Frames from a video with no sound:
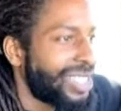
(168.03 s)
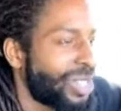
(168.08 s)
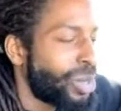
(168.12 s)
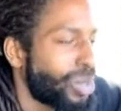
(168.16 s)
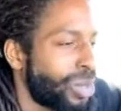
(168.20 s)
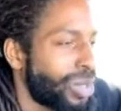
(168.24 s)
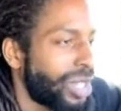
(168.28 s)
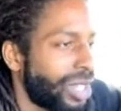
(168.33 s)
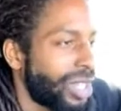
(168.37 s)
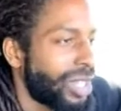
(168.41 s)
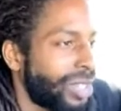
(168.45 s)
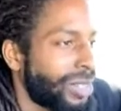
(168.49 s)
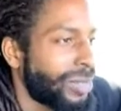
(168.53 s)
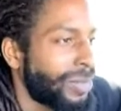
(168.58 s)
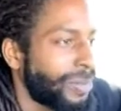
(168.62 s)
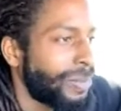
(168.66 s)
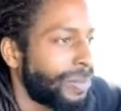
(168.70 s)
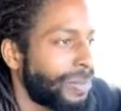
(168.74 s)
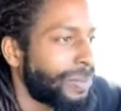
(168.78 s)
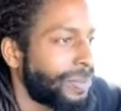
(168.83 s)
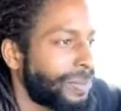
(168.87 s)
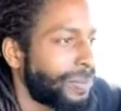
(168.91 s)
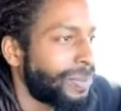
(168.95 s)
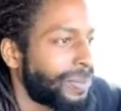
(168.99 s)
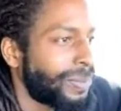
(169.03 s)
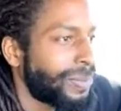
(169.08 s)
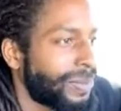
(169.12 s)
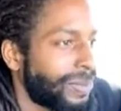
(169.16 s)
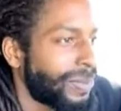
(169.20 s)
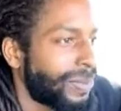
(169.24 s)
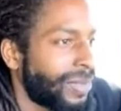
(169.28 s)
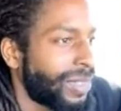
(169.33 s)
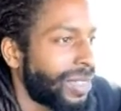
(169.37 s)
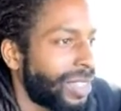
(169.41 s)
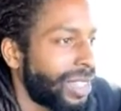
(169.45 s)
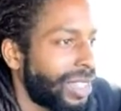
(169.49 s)
Oh yeah.
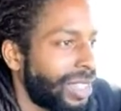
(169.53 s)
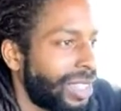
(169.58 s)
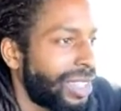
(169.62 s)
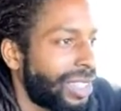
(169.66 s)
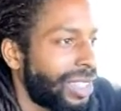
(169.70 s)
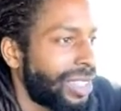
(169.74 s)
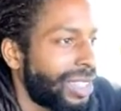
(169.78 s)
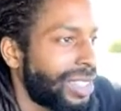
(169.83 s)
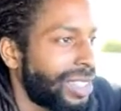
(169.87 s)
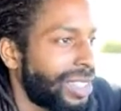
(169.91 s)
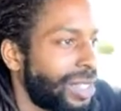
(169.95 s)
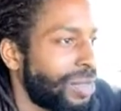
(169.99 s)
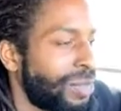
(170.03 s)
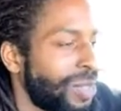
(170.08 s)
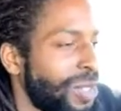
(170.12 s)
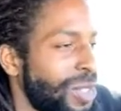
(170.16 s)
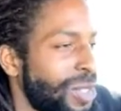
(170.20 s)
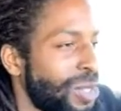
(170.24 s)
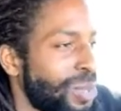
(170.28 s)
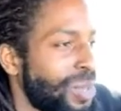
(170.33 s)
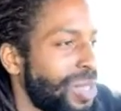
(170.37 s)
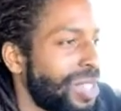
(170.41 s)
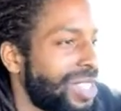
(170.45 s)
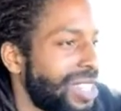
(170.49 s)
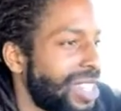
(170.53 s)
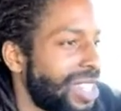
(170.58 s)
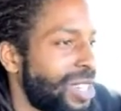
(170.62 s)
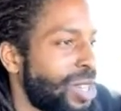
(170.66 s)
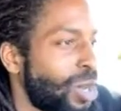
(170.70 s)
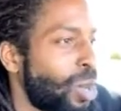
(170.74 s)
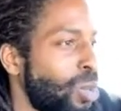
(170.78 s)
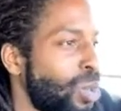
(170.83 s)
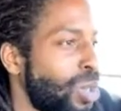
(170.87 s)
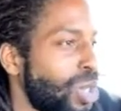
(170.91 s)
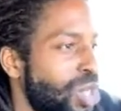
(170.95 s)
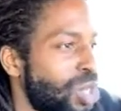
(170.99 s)
Tiffany Cherie said
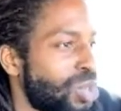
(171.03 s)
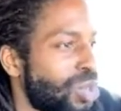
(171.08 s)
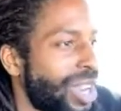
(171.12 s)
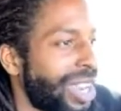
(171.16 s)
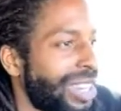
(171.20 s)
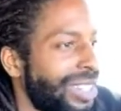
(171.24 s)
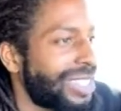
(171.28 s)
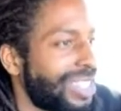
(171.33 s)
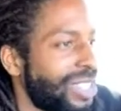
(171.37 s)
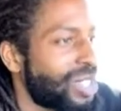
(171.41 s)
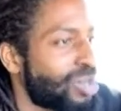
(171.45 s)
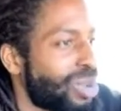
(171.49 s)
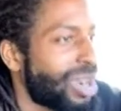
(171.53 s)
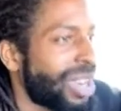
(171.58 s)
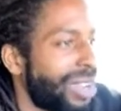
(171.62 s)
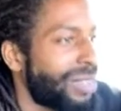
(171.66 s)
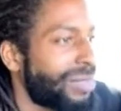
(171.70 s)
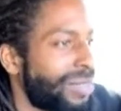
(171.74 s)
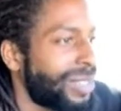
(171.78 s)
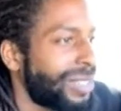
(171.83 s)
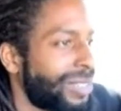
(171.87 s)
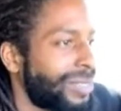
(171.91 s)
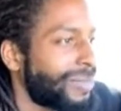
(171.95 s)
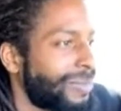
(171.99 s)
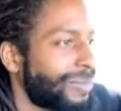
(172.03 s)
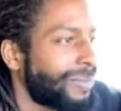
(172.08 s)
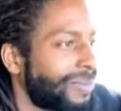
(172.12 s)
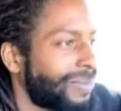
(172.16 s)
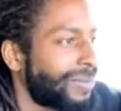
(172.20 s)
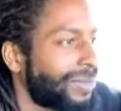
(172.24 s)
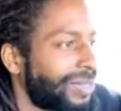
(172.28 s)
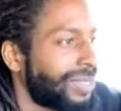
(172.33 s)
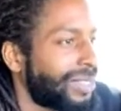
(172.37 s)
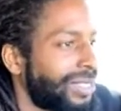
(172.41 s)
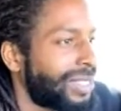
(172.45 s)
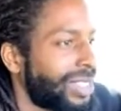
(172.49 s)
no distracted driving.
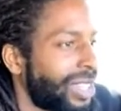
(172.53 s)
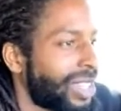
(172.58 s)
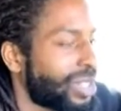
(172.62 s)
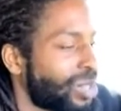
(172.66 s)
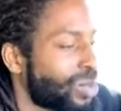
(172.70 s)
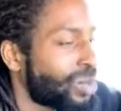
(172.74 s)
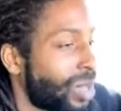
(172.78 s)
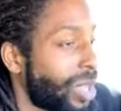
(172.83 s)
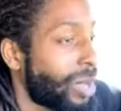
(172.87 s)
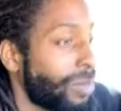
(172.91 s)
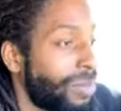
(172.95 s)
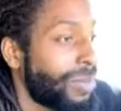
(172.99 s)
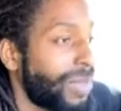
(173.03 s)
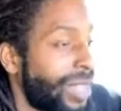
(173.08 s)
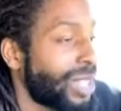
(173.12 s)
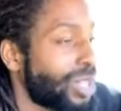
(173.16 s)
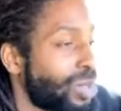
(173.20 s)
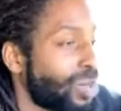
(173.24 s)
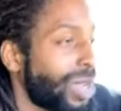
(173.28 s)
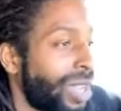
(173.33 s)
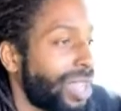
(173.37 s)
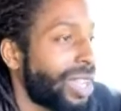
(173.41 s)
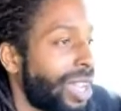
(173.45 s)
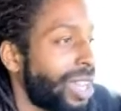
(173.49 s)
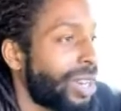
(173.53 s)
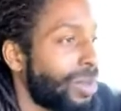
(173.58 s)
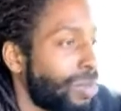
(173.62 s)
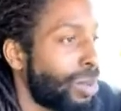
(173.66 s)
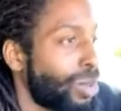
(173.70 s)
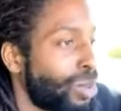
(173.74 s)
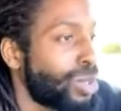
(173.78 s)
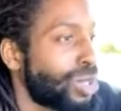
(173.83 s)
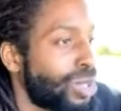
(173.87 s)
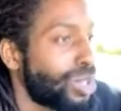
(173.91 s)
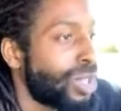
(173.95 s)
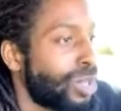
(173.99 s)
That's why I got it
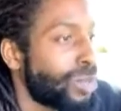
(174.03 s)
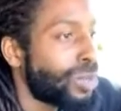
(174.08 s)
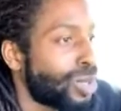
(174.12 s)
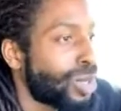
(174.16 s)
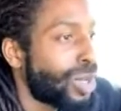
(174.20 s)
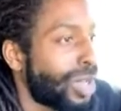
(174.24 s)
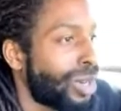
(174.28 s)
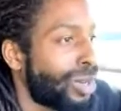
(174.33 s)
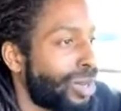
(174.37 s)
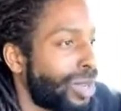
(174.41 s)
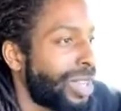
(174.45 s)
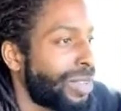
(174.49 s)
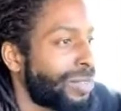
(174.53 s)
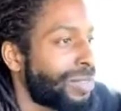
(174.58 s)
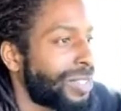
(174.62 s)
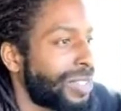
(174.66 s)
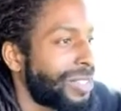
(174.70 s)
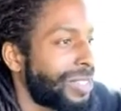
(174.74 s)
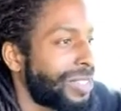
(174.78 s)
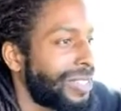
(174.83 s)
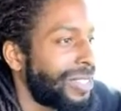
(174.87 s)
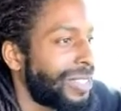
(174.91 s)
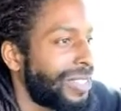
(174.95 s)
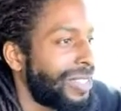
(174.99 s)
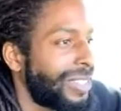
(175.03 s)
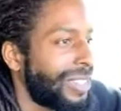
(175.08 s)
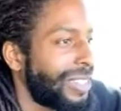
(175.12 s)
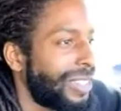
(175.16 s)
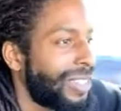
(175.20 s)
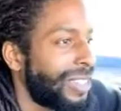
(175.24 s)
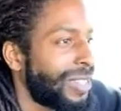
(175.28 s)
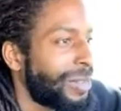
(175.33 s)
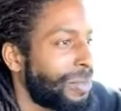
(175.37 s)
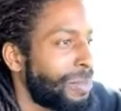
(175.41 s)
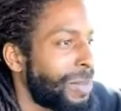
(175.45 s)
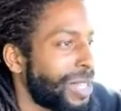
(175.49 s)
posted up so I don't have to
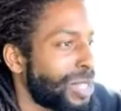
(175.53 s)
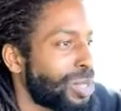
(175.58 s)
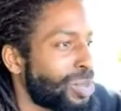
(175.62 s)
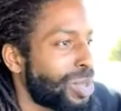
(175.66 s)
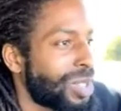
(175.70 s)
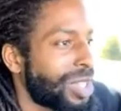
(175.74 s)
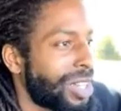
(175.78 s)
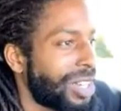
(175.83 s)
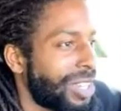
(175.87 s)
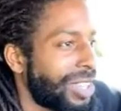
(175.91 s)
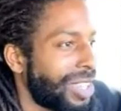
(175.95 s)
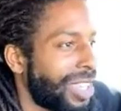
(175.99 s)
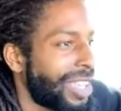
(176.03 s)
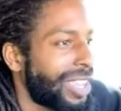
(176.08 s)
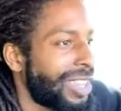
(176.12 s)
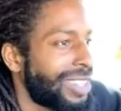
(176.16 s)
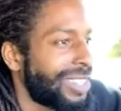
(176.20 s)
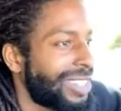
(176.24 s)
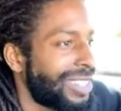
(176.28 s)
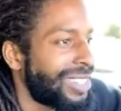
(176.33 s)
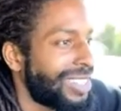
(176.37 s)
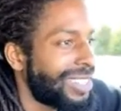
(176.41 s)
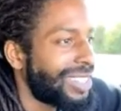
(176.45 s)
mess with none of that.